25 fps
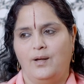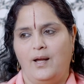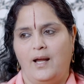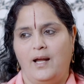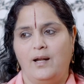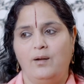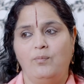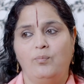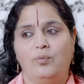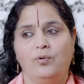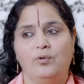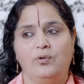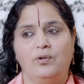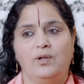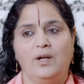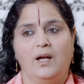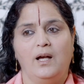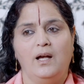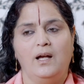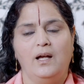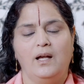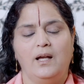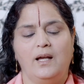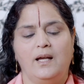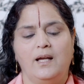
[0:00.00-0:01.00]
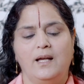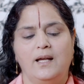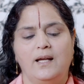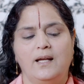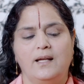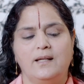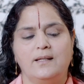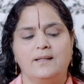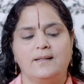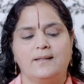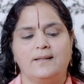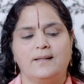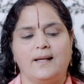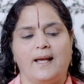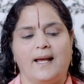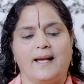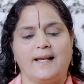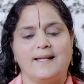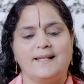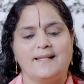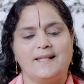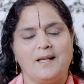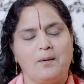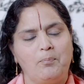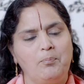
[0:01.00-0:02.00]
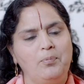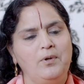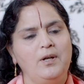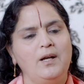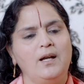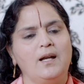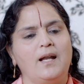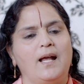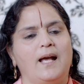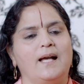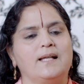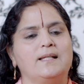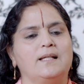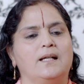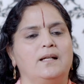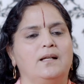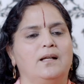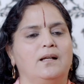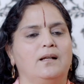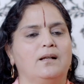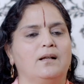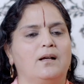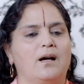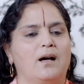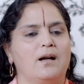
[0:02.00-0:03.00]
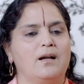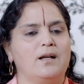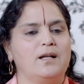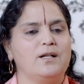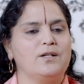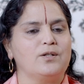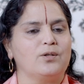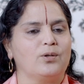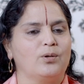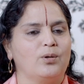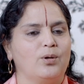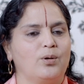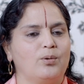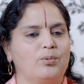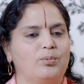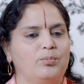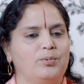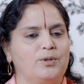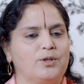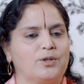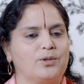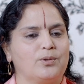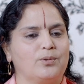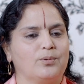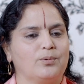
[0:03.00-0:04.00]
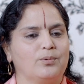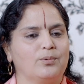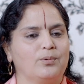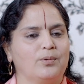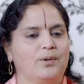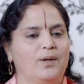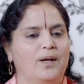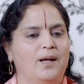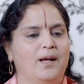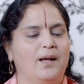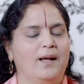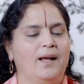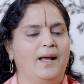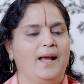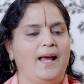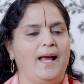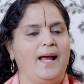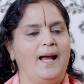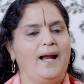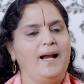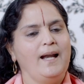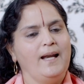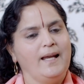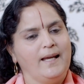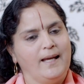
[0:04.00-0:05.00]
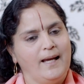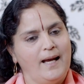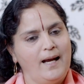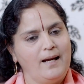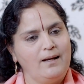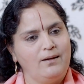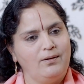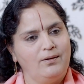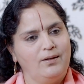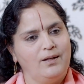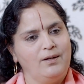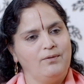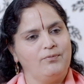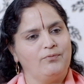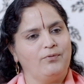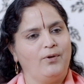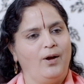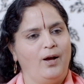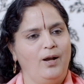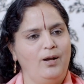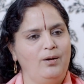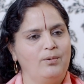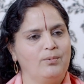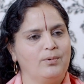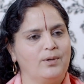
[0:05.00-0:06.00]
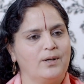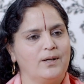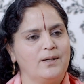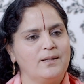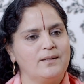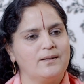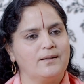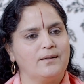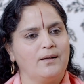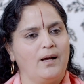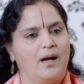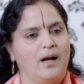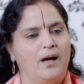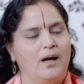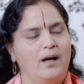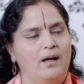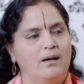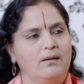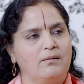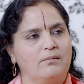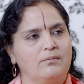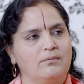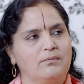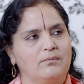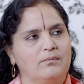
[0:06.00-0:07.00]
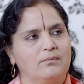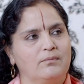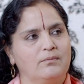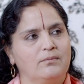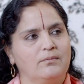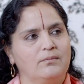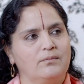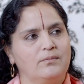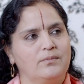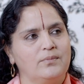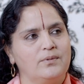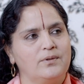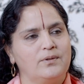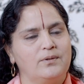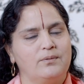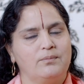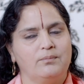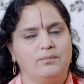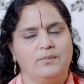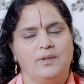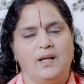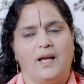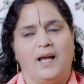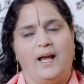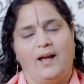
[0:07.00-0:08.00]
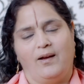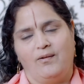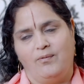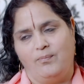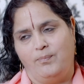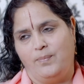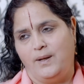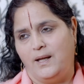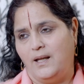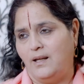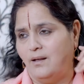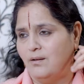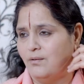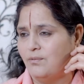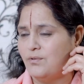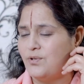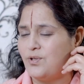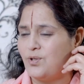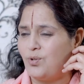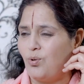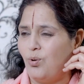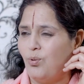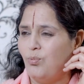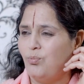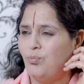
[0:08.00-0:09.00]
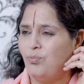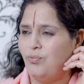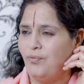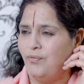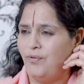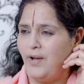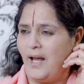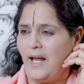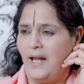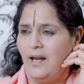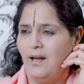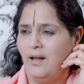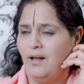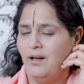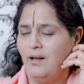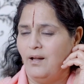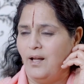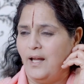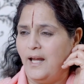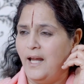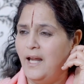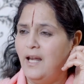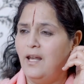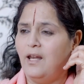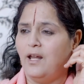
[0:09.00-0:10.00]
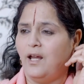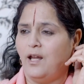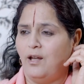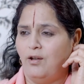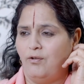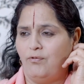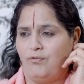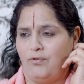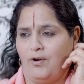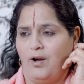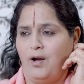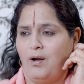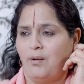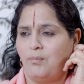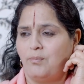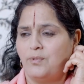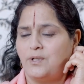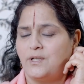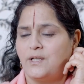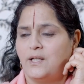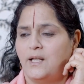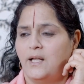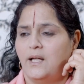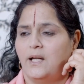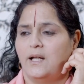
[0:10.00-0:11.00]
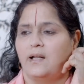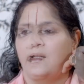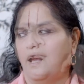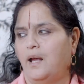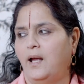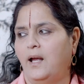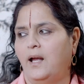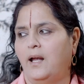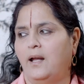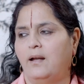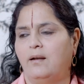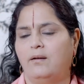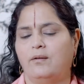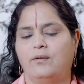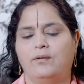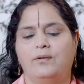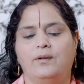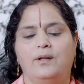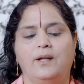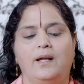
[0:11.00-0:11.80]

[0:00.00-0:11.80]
And Buddha is accepted as an incarnation of Vishnu. And yet the followers they have been so ill-informed, and